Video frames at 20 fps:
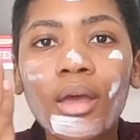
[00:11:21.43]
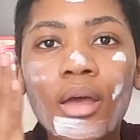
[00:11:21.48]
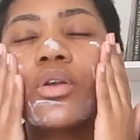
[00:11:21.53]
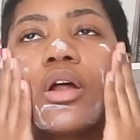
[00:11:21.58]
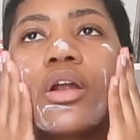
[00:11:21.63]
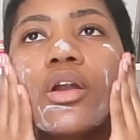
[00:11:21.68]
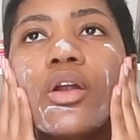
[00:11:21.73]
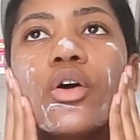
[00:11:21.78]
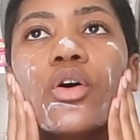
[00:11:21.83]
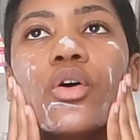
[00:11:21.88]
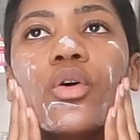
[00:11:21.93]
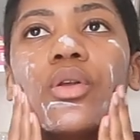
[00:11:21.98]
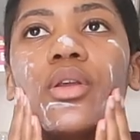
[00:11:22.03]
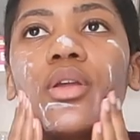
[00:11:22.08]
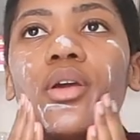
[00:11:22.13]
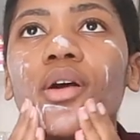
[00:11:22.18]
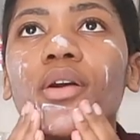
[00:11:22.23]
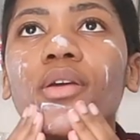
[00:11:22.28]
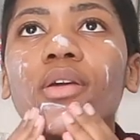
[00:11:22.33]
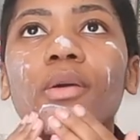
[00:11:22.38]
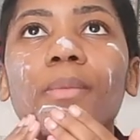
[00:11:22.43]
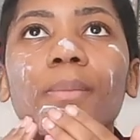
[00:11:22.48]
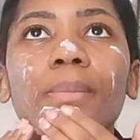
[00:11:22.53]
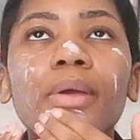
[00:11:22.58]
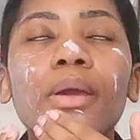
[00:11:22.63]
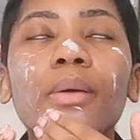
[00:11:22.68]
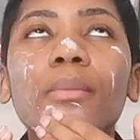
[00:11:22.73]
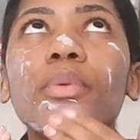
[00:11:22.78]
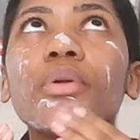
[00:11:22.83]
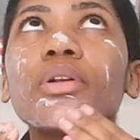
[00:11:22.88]
So not only are you
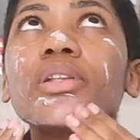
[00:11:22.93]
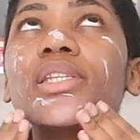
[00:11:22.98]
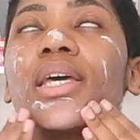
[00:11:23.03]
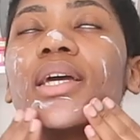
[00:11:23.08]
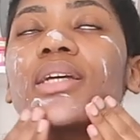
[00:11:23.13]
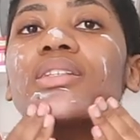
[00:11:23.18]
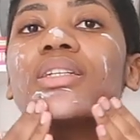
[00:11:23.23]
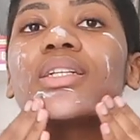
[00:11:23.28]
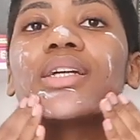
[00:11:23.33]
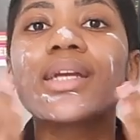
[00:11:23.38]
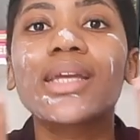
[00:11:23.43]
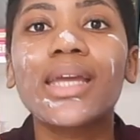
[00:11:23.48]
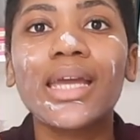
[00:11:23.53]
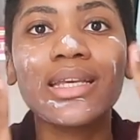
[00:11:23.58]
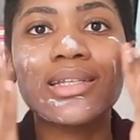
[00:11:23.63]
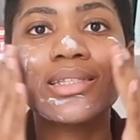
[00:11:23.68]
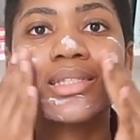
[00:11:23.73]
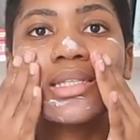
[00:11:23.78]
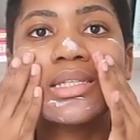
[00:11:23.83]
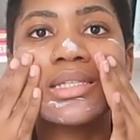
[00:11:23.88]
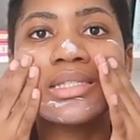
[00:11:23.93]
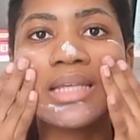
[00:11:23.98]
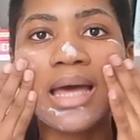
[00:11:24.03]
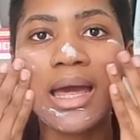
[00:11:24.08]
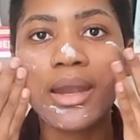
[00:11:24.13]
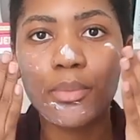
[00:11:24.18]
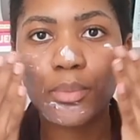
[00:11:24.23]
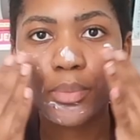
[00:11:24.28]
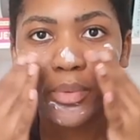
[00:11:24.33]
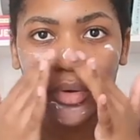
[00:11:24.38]
being protected against the
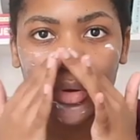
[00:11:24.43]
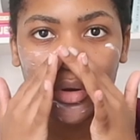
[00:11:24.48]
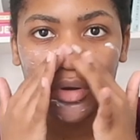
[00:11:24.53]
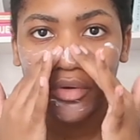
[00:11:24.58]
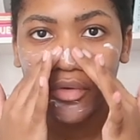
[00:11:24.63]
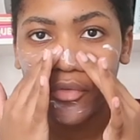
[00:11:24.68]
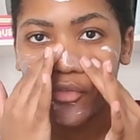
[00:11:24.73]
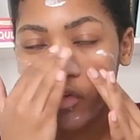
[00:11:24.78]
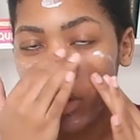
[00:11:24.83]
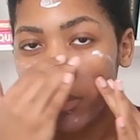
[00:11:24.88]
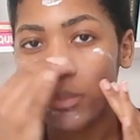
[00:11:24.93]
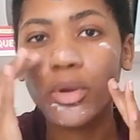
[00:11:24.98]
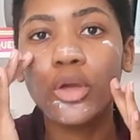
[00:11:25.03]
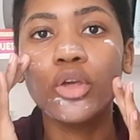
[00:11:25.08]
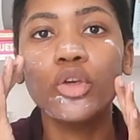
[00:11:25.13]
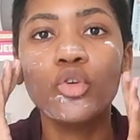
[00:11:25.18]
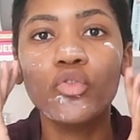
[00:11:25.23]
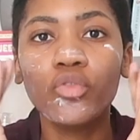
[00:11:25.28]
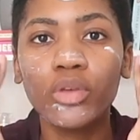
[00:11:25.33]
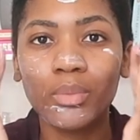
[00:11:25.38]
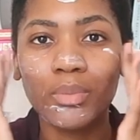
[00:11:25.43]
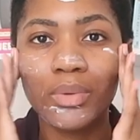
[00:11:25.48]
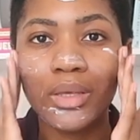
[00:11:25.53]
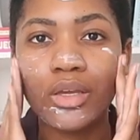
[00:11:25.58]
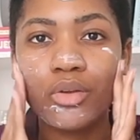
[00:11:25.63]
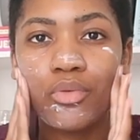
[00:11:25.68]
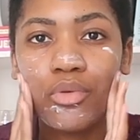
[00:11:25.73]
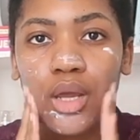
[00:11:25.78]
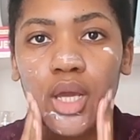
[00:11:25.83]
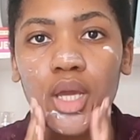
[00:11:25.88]
sunburn from
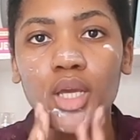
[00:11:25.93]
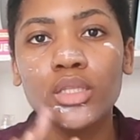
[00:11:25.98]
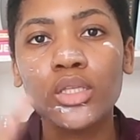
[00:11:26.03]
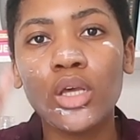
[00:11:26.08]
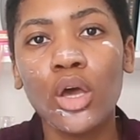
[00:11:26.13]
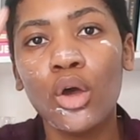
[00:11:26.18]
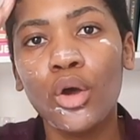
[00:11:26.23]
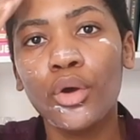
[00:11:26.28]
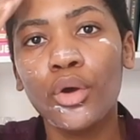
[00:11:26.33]
UVB rays,